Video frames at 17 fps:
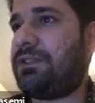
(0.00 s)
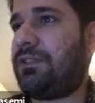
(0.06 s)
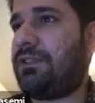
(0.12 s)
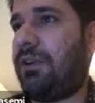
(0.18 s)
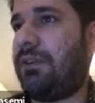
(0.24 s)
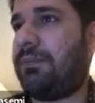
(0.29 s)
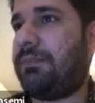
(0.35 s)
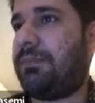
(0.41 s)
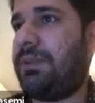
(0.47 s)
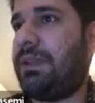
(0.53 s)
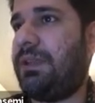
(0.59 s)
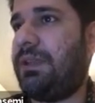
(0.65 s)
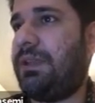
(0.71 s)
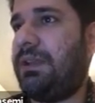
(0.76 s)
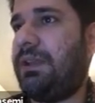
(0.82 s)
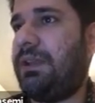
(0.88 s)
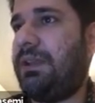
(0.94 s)
column,
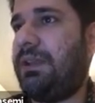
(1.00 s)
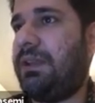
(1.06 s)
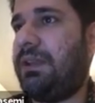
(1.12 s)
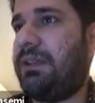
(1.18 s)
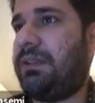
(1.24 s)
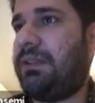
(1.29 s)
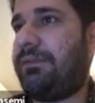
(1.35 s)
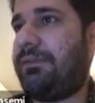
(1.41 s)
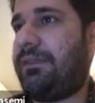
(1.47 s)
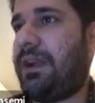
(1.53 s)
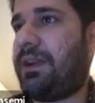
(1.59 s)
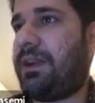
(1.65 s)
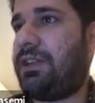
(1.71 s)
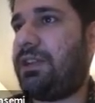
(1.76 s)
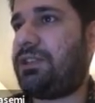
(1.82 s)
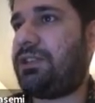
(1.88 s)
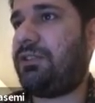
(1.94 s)
the
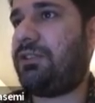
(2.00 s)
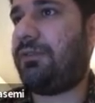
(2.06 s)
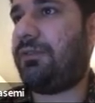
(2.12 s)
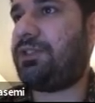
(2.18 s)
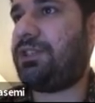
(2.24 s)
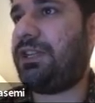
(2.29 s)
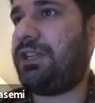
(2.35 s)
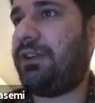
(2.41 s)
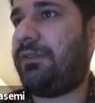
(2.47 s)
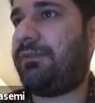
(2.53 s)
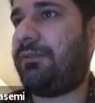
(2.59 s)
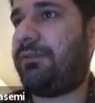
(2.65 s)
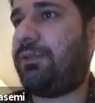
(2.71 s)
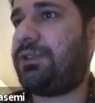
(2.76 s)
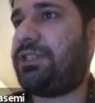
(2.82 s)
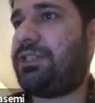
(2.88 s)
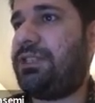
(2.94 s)
variation of shear
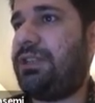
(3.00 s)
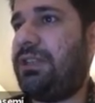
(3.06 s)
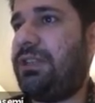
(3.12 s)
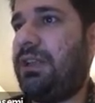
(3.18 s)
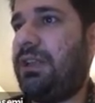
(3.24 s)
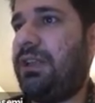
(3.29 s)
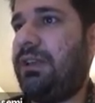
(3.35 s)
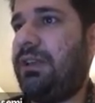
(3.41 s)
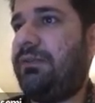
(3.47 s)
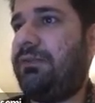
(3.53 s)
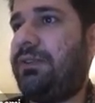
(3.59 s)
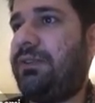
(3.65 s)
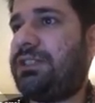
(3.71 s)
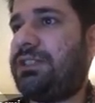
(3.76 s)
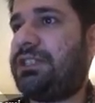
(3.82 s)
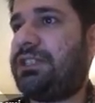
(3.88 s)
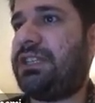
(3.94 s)
force
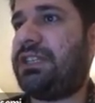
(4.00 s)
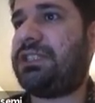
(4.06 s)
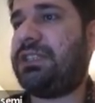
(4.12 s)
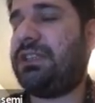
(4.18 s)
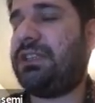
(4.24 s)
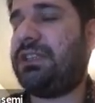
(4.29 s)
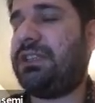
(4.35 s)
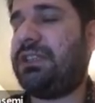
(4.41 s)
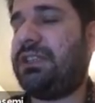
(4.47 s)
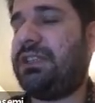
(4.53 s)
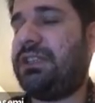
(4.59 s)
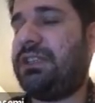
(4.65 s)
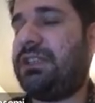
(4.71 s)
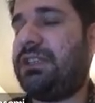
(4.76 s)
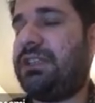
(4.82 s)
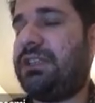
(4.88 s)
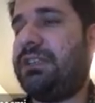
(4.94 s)
versus
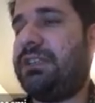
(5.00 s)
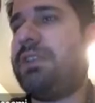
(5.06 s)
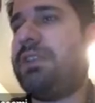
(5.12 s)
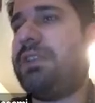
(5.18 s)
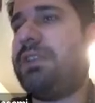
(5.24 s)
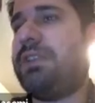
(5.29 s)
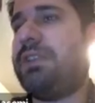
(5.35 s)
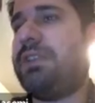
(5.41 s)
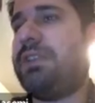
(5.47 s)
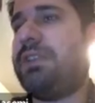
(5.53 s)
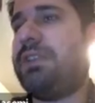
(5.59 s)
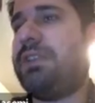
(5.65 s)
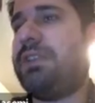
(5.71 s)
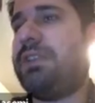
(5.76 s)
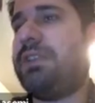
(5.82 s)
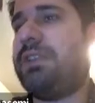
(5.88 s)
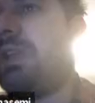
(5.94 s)

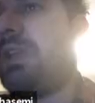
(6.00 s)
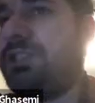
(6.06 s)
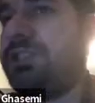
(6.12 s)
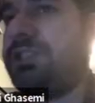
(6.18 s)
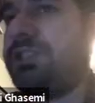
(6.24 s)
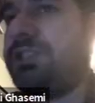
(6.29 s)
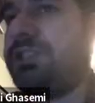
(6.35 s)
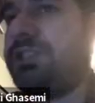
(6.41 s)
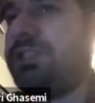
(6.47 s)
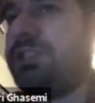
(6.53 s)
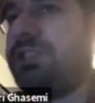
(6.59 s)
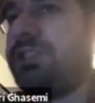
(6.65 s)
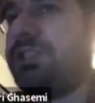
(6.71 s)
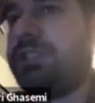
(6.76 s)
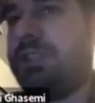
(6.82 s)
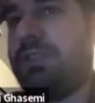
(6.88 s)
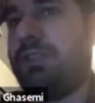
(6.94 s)
locations
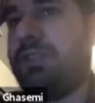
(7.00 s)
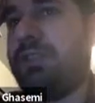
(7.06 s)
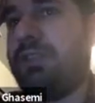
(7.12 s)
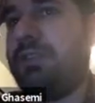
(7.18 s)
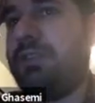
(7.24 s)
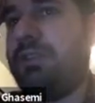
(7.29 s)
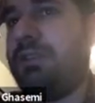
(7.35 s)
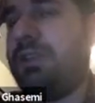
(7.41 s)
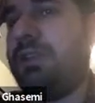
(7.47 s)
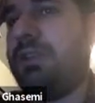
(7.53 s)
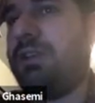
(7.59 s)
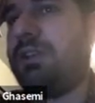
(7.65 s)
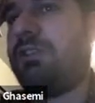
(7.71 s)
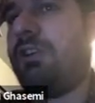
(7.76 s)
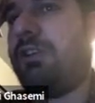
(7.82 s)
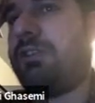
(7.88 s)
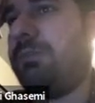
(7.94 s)
across the beam.
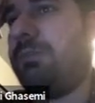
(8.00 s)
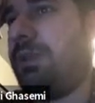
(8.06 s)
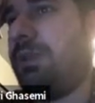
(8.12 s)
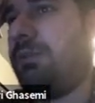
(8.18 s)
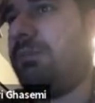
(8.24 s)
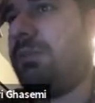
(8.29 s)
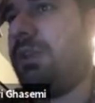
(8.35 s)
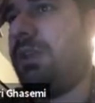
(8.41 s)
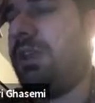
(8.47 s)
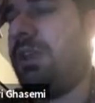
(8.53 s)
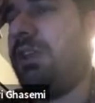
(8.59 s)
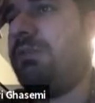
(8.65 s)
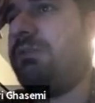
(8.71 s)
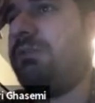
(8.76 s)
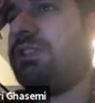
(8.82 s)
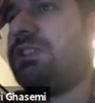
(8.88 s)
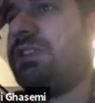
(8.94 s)
We
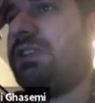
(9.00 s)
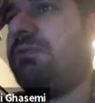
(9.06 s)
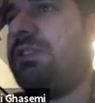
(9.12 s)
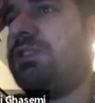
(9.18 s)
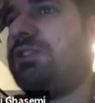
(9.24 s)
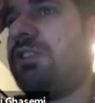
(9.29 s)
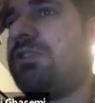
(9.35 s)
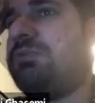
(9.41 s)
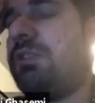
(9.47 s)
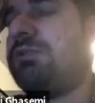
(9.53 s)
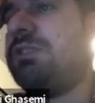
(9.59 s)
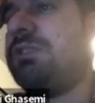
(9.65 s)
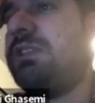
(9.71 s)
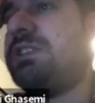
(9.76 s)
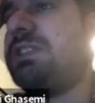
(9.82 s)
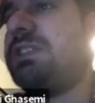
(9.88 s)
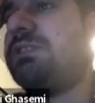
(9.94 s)
just want to see a
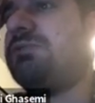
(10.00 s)
drawing.